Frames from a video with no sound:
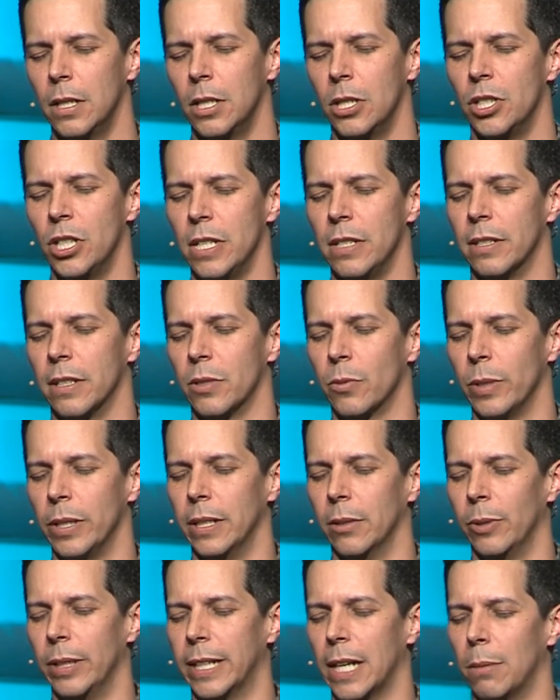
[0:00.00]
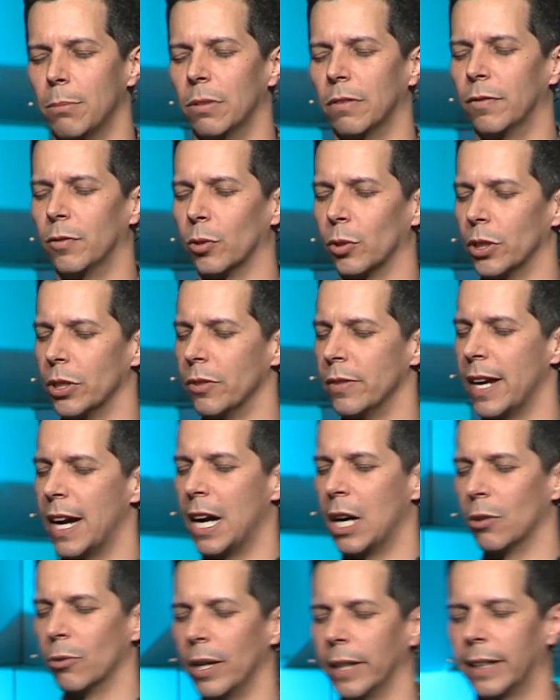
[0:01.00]
Jesus, we come before you
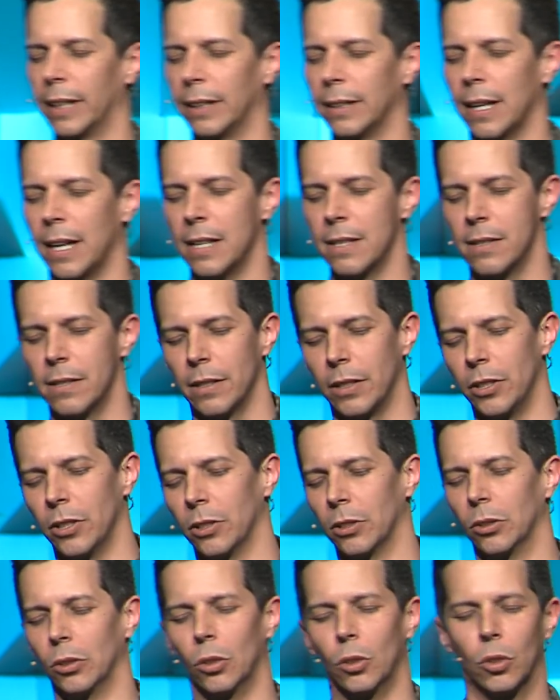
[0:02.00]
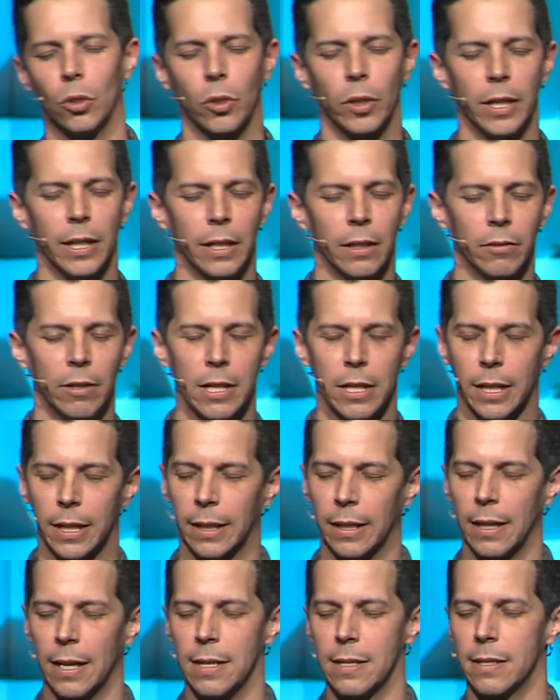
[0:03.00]
now recognizing your glory and
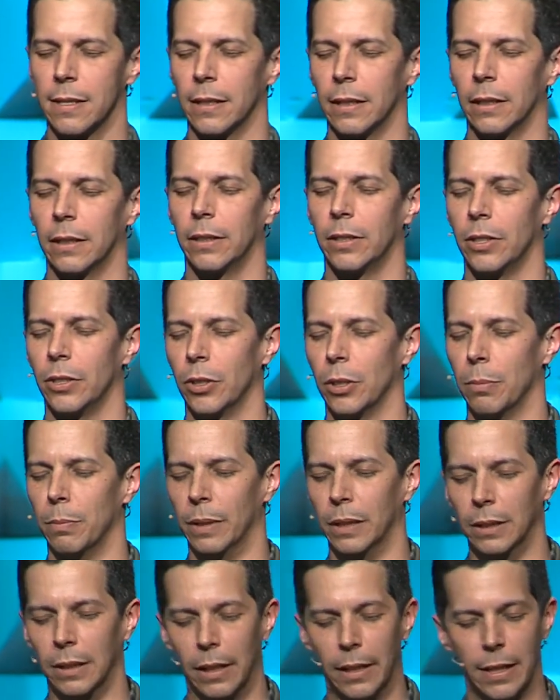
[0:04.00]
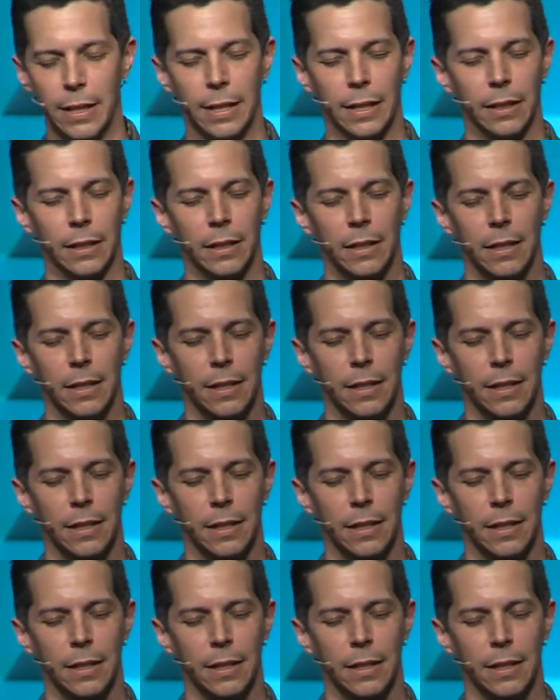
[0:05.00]
recognizing your ability. And